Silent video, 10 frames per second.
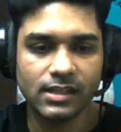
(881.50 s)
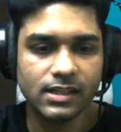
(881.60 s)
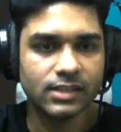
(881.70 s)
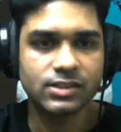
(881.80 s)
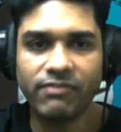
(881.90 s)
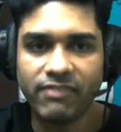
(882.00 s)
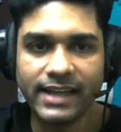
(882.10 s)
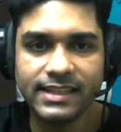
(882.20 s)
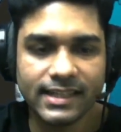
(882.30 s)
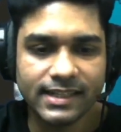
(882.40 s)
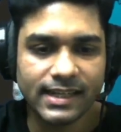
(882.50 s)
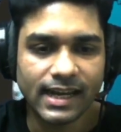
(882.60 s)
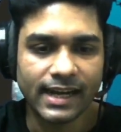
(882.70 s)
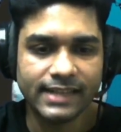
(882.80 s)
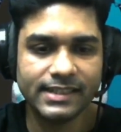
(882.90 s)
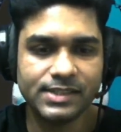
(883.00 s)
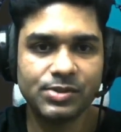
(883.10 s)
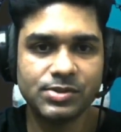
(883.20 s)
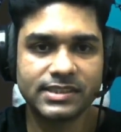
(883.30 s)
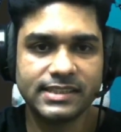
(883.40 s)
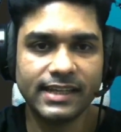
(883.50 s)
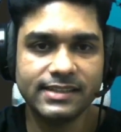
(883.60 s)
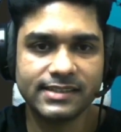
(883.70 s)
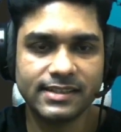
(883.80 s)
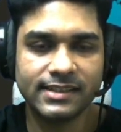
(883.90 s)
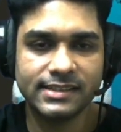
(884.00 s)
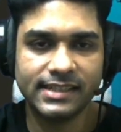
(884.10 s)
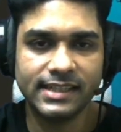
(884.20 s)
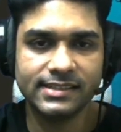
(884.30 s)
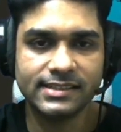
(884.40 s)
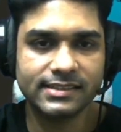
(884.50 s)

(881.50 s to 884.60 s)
So finally, I need to sync the changes.